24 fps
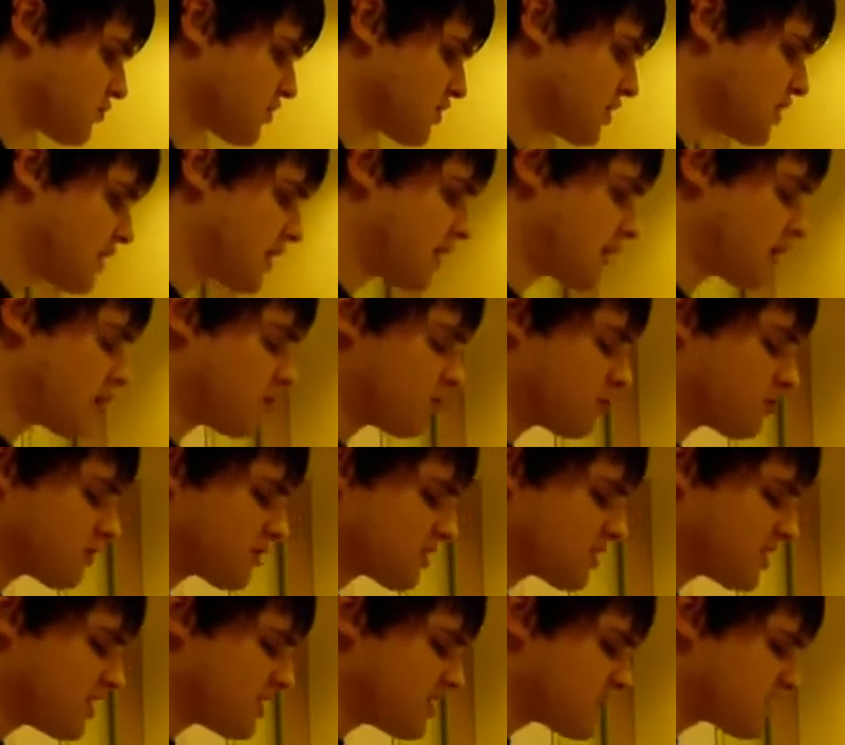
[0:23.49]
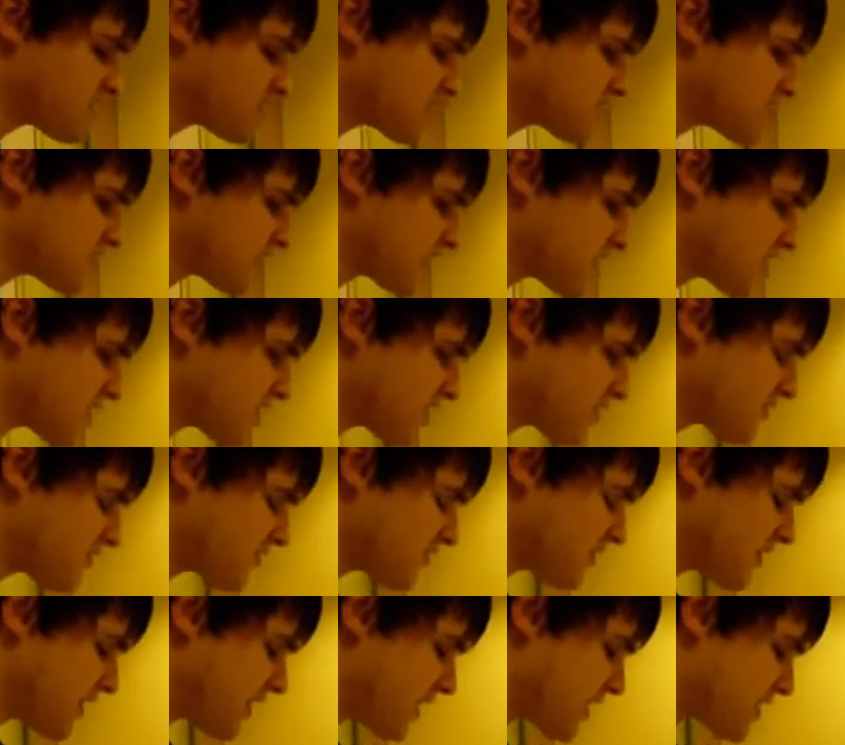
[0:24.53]
Now this
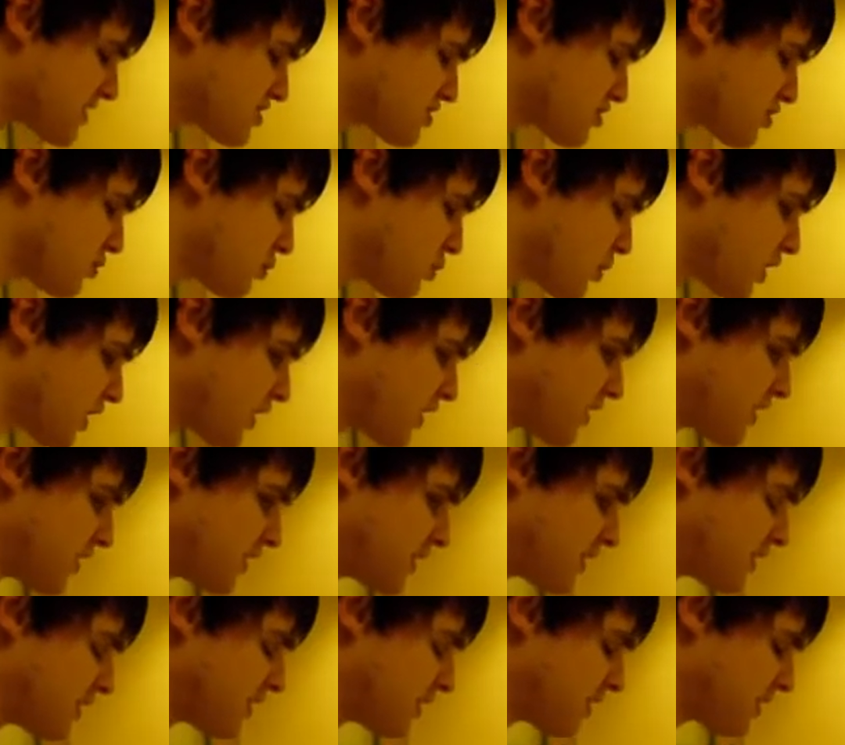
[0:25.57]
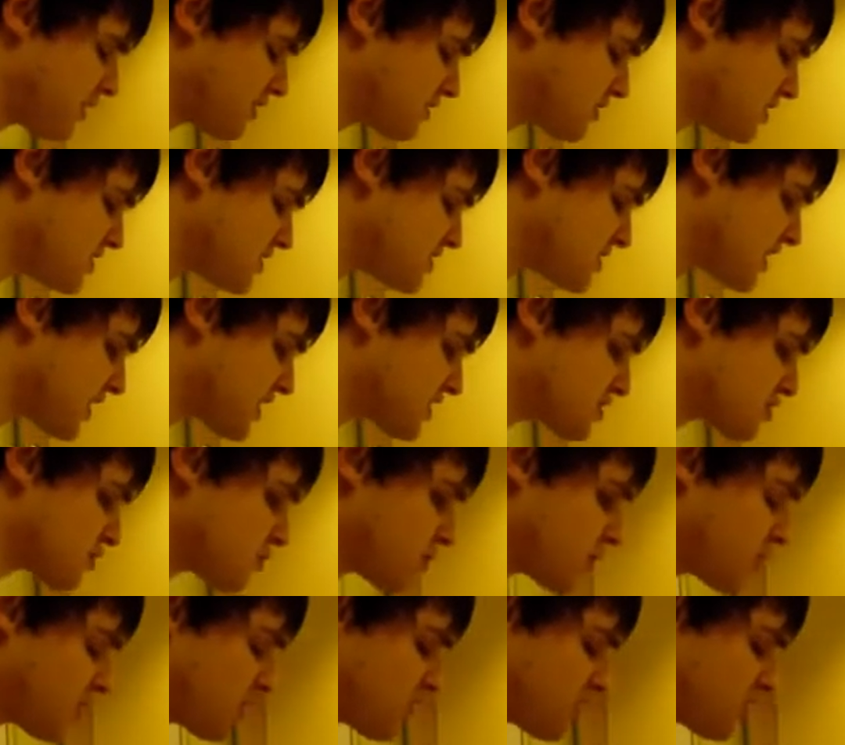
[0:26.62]
has quite
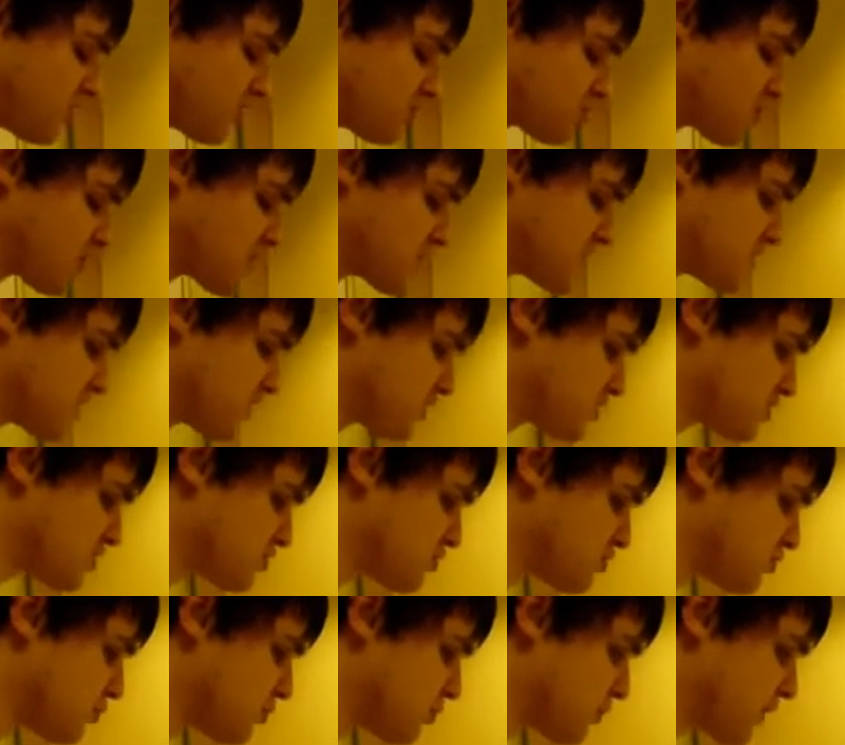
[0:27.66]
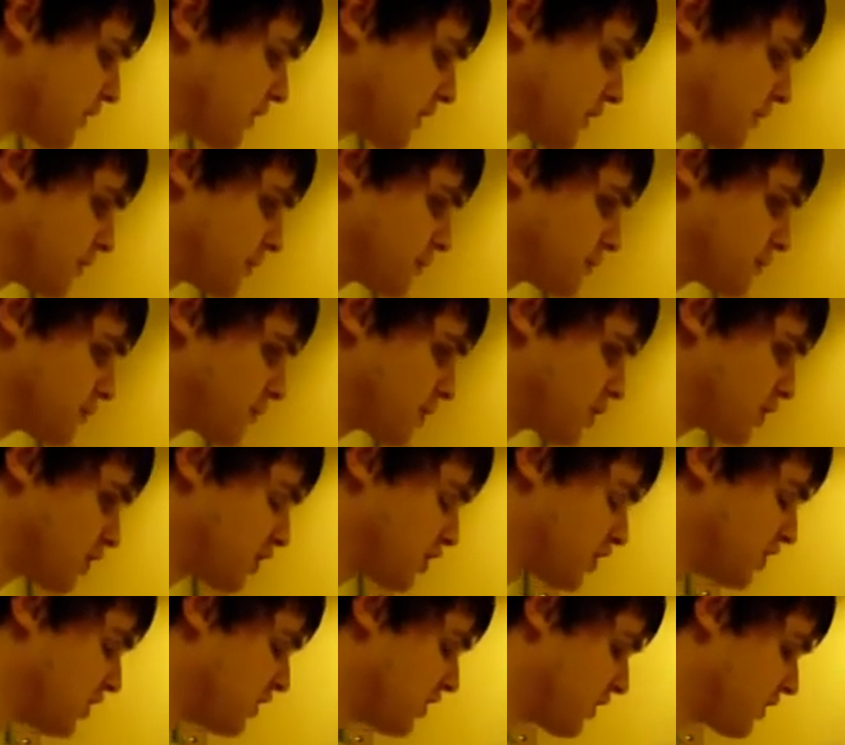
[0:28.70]
an interesting story
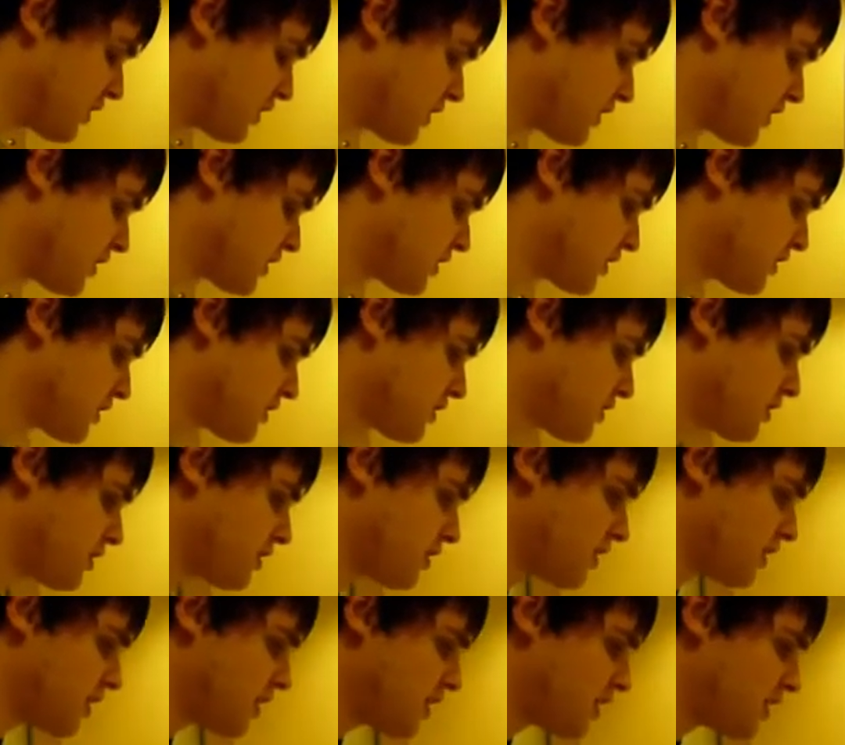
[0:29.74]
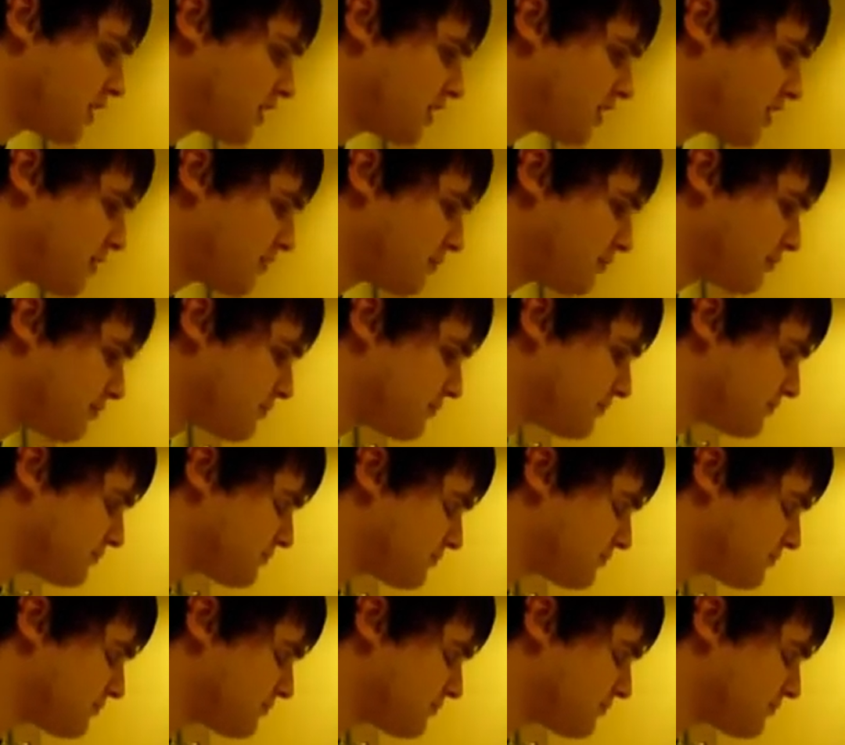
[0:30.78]
behind it. I